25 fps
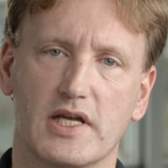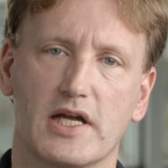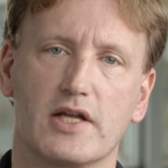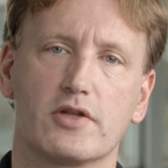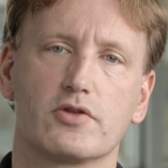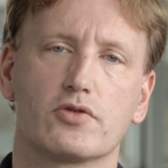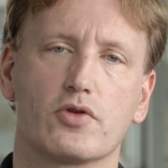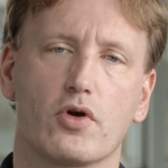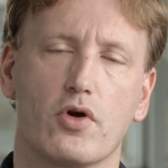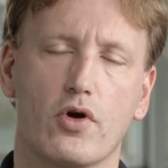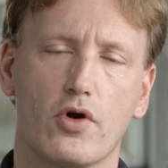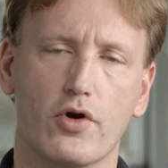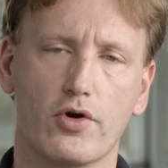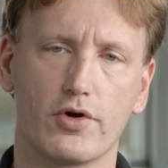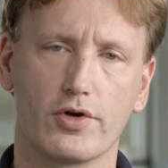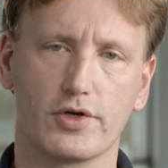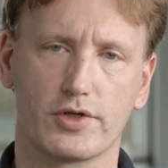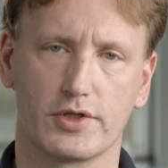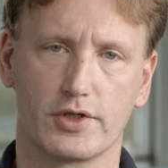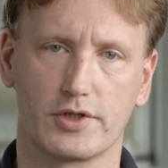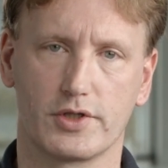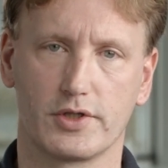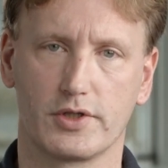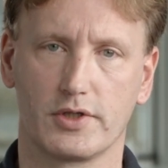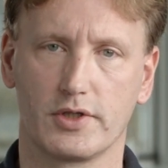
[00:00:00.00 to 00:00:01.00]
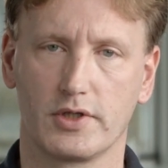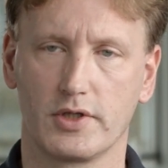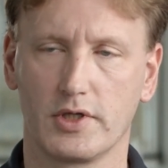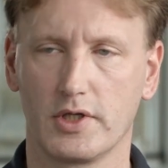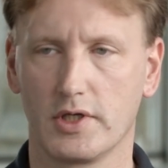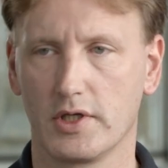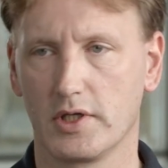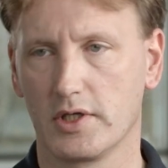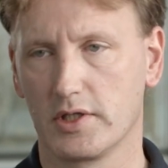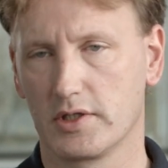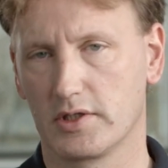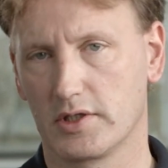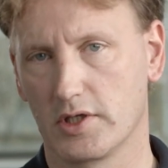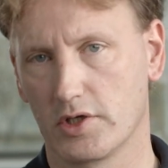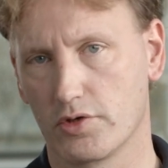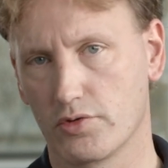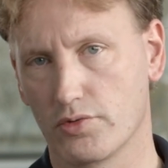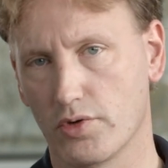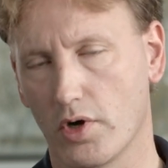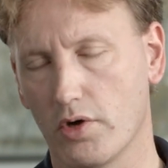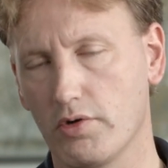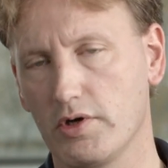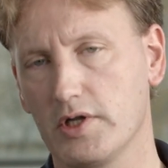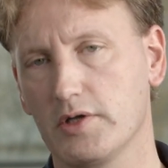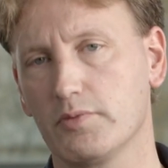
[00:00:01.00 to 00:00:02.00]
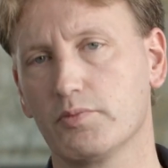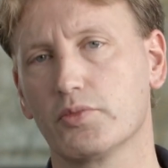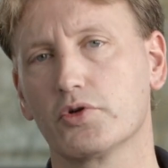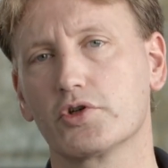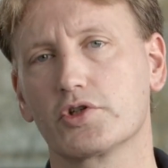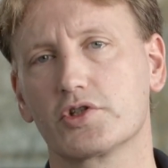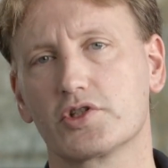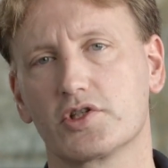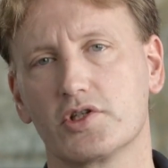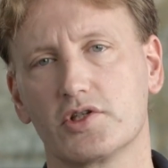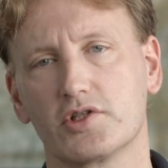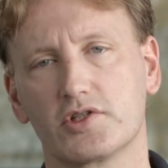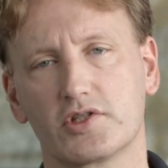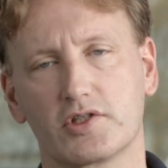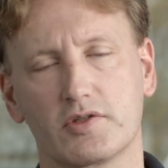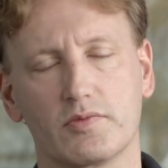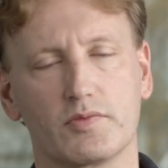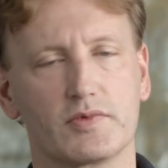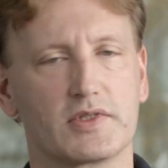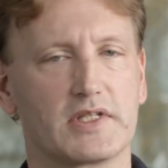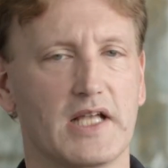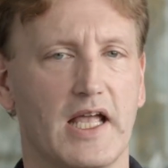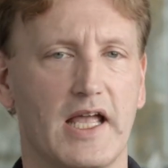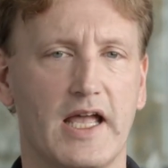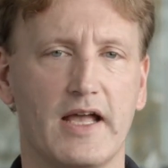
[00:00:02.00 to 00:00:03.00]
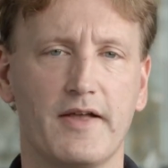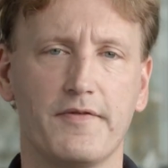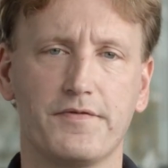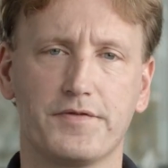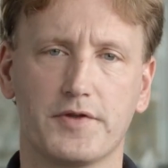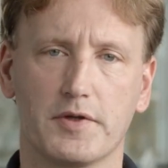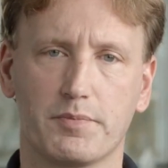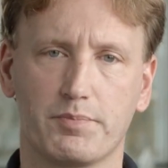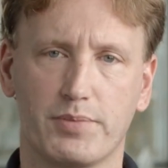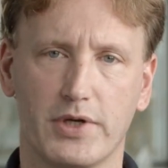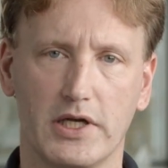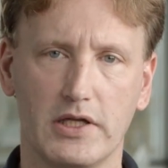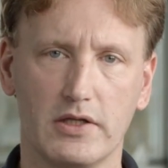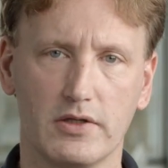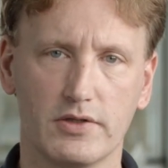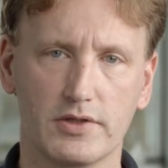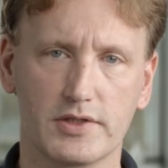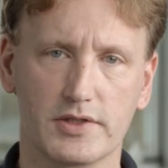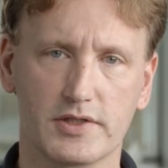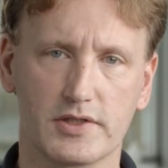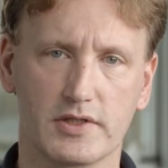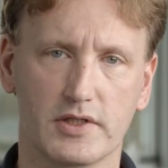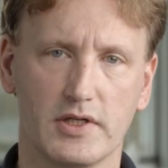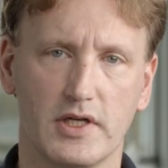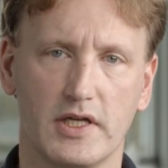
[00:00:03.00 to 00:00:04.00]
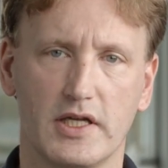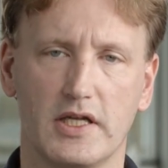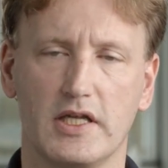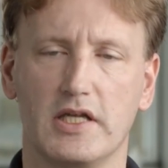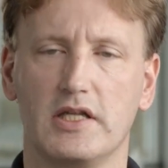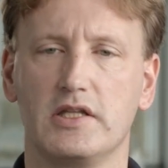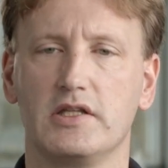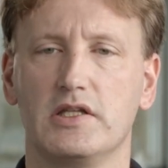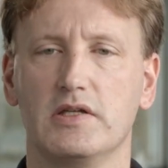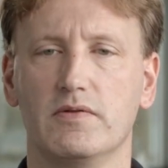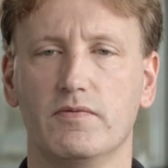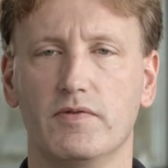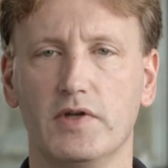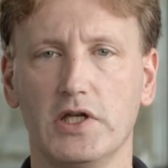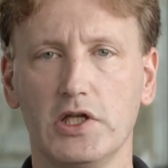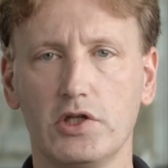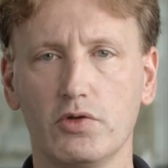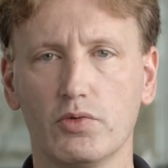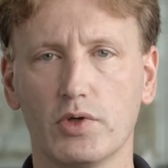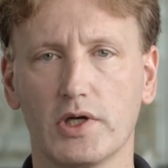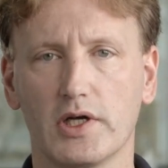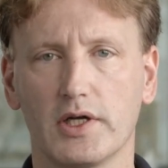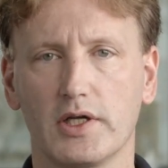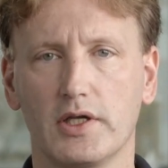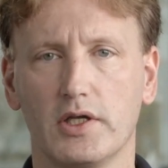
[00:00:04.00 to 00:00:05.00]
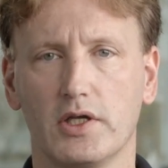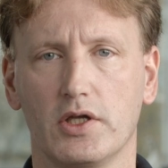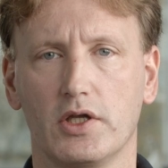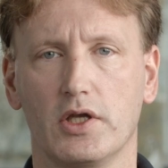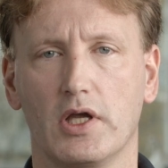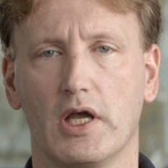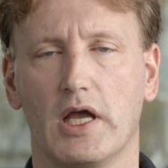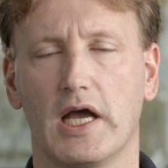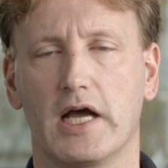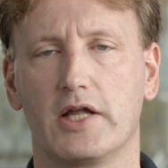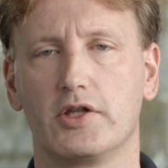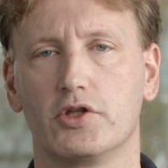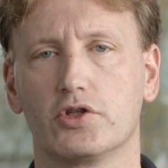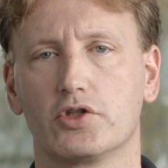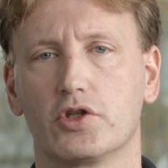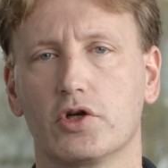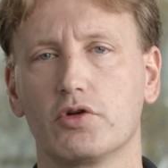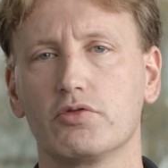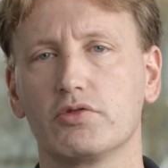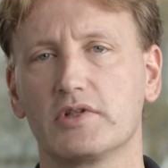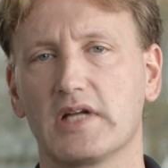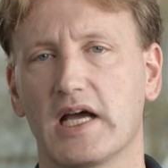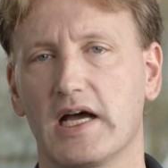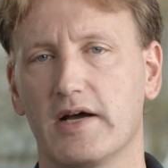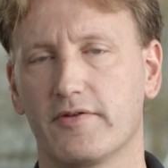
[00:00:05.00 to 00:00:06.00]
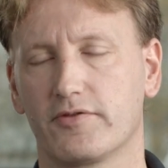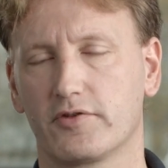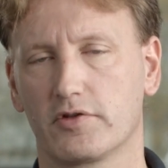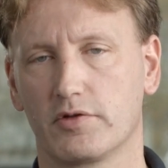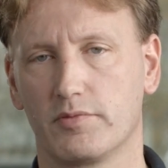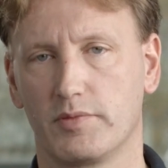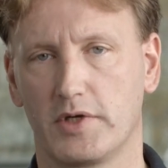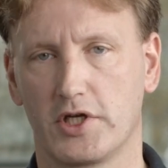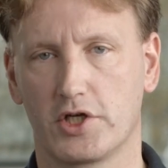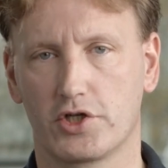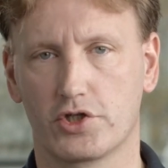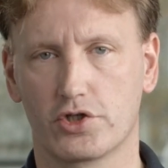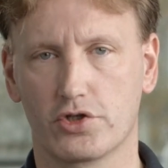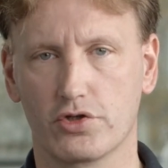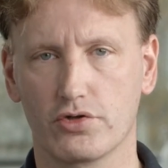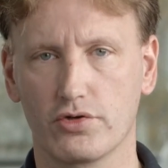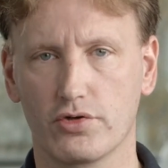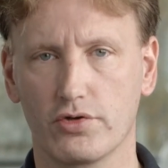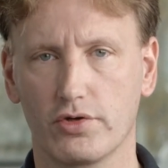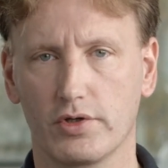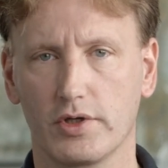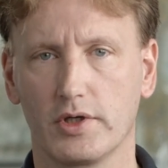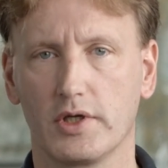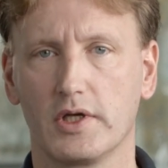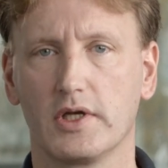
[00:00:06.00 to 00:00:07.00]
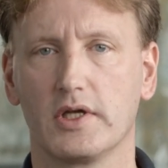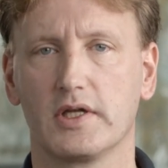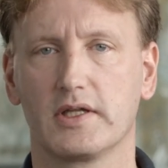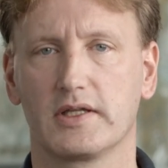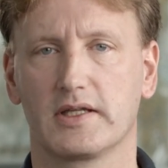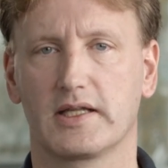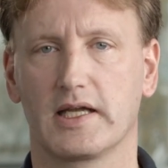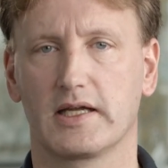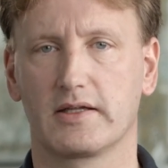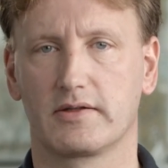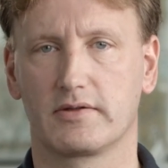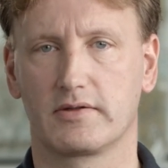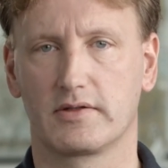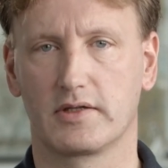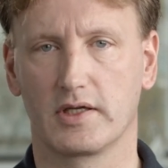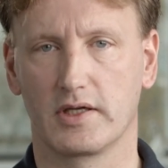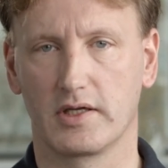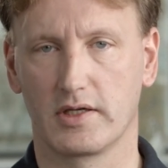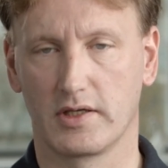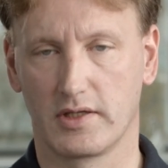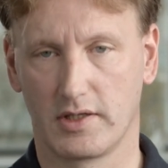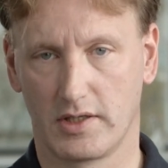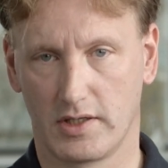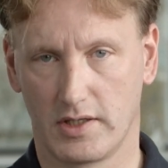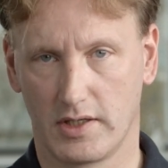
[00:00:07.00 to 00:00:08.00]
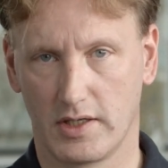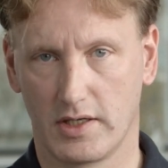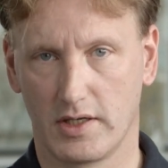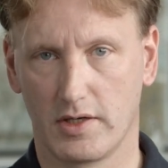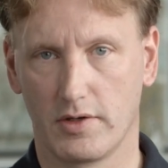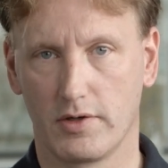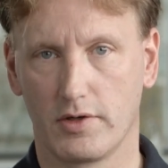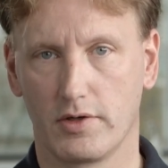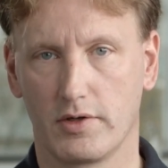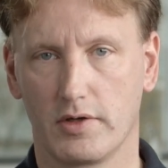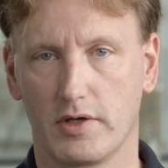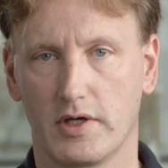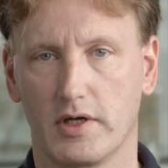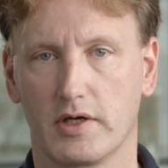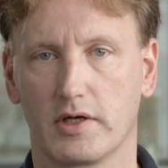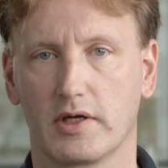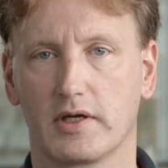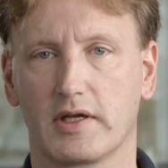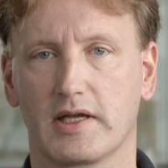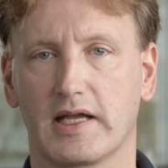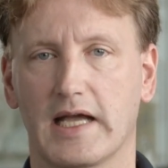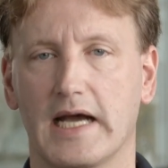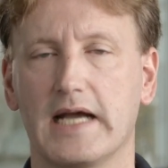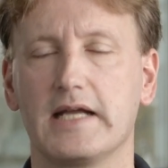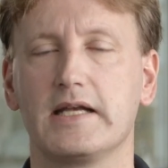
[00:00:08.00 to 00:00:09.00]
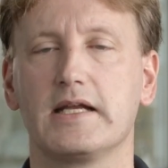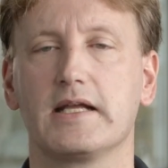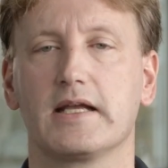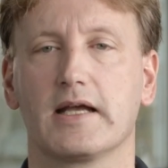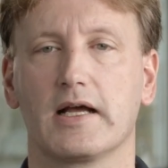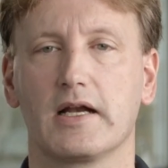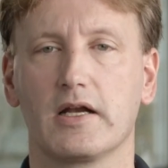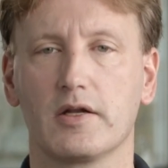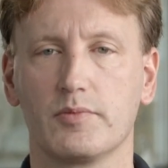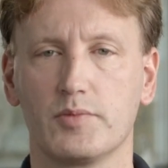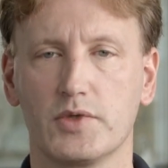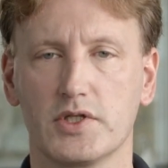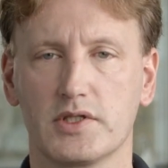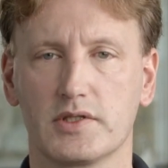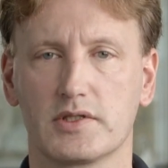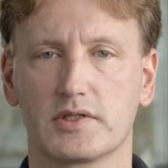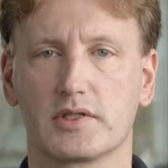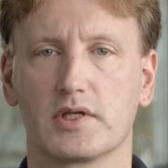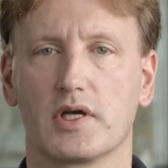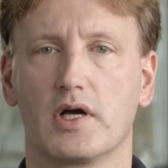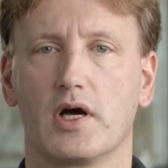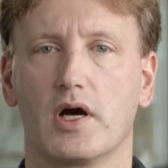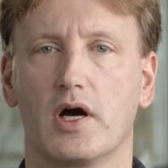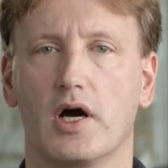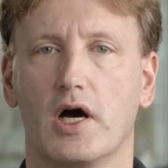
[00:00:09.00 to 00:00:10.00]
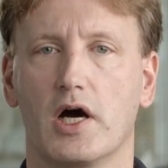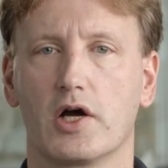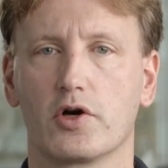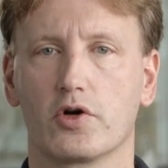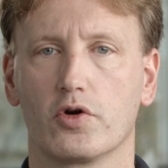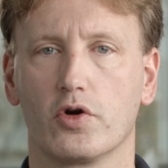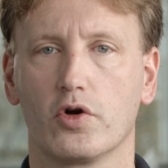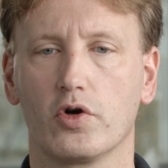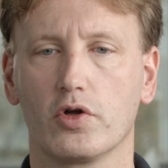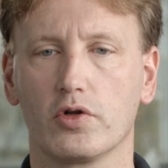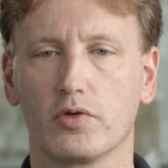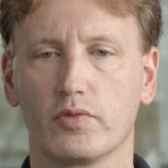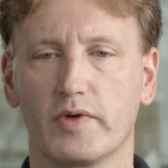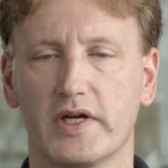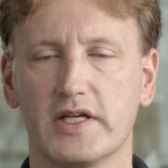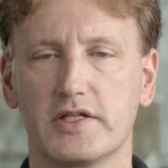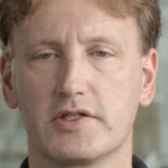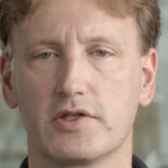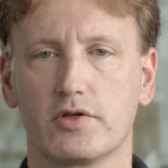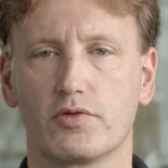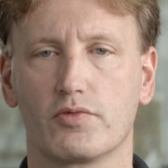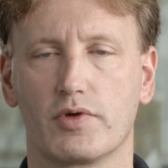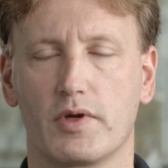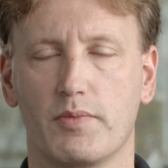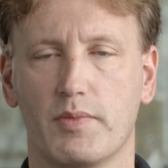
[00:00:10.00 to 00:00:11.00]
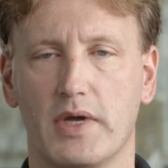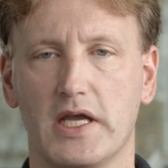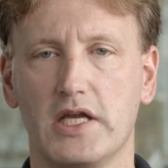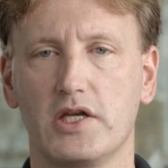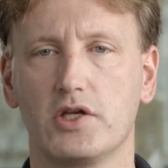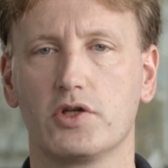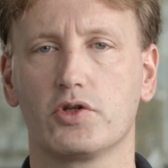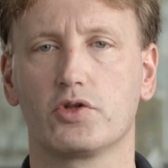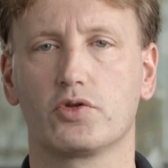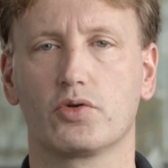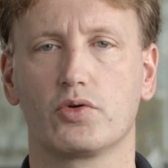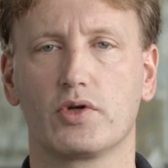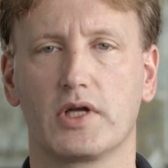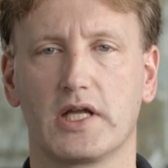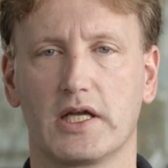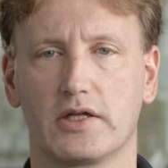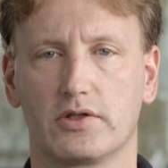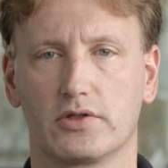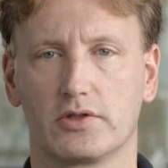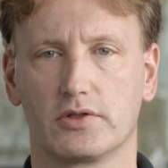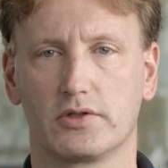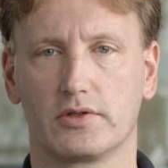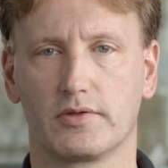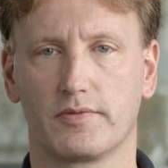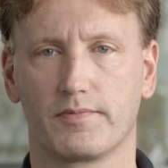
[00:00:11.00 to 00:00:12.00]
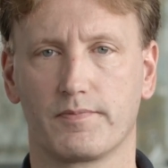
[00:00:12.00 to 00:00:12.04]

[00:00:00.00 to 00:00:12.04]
and order the rolling bush systems and the pillars individually, and you don't have to make sure that the guiding elements are always remaining together.